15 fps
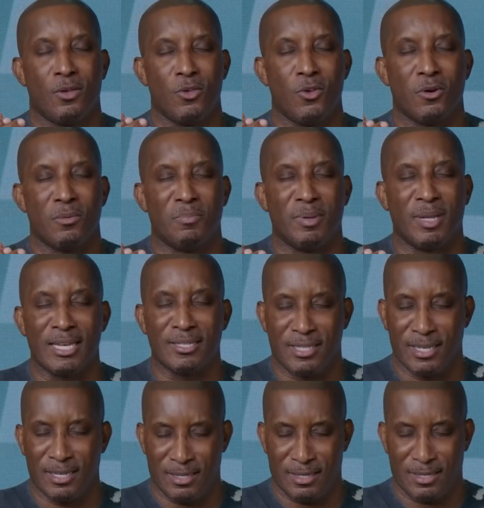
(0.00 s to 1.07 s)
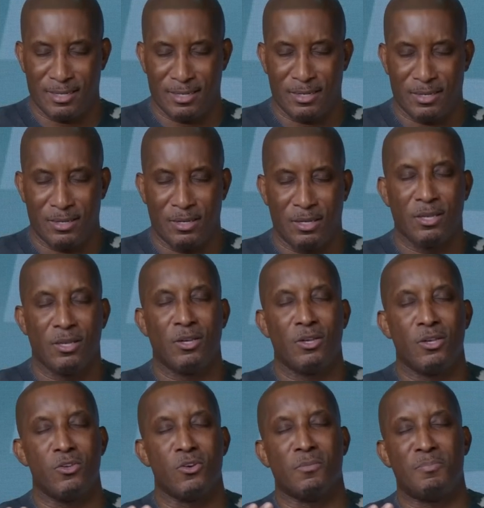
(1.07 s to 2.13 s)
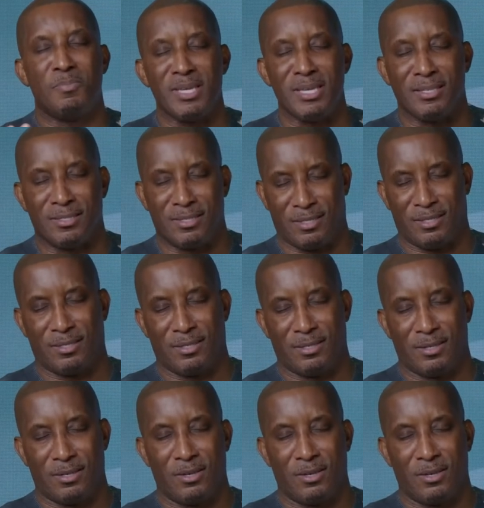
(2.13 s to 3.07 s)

your blessing, your peace.